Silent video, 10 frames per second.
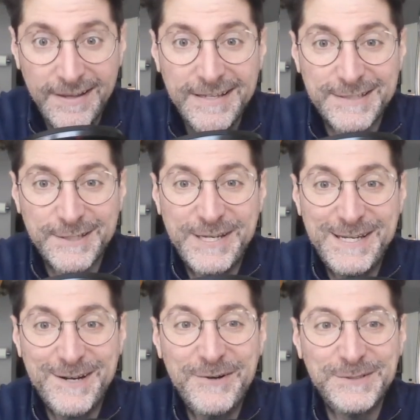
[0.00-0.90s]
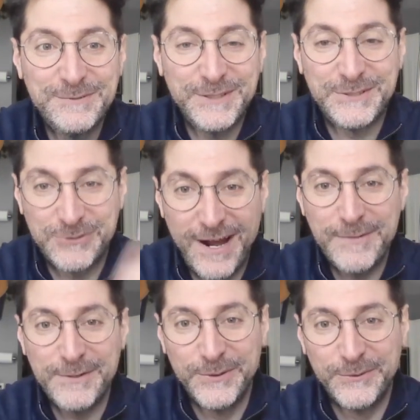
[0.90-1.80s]
so he knows what
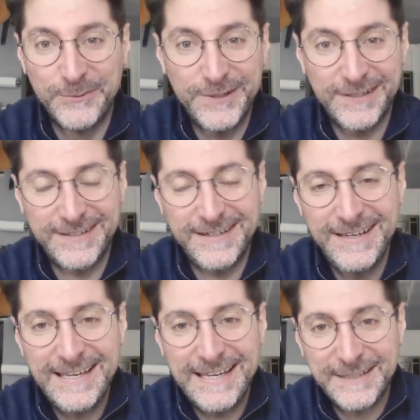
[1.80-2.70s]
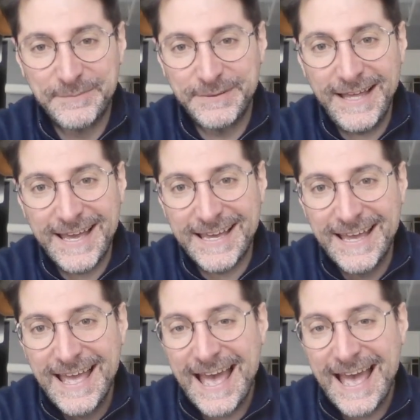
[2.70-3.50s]
drama will work in the play,